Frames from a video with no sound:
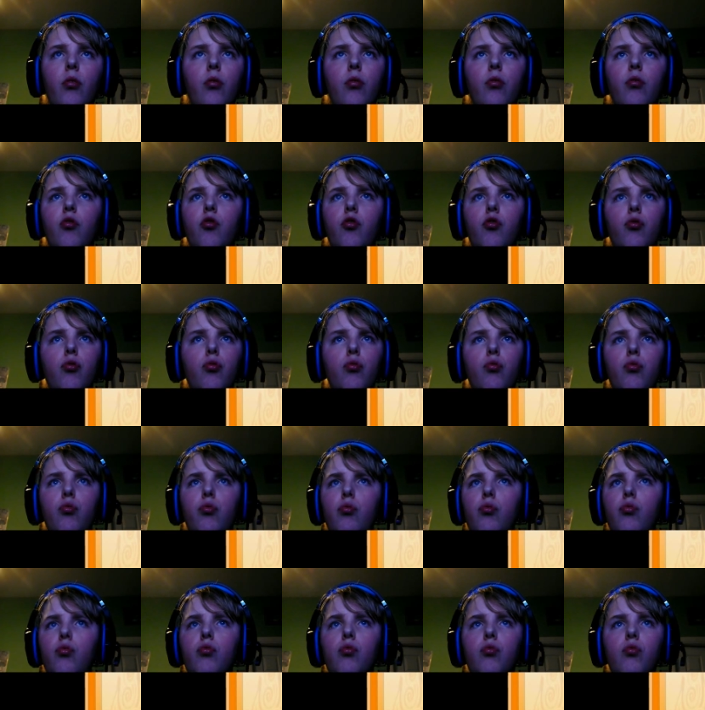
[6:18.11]

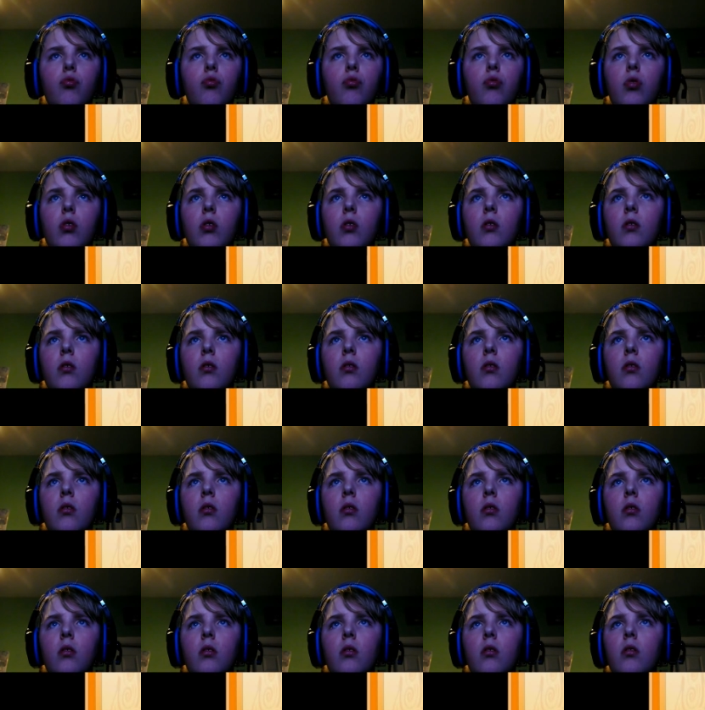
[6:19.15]

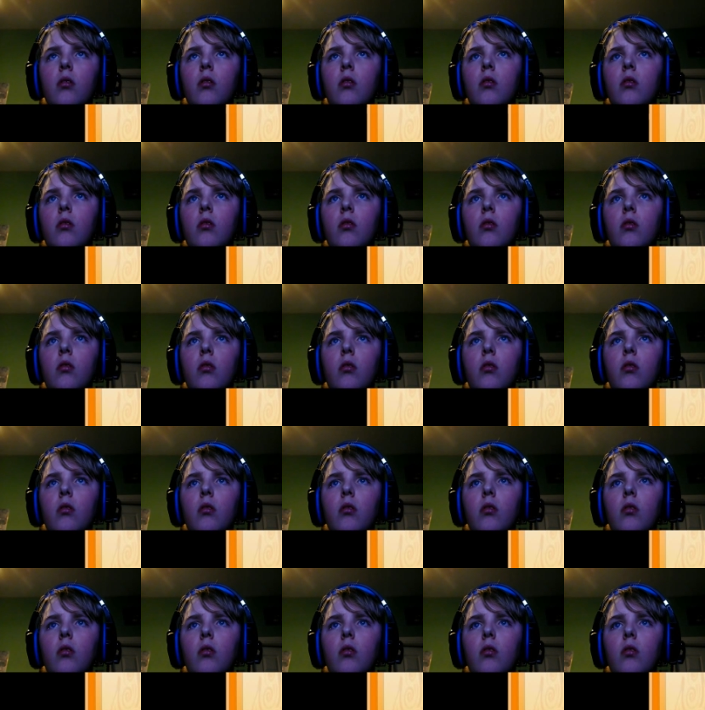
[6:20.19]
(no one is talking)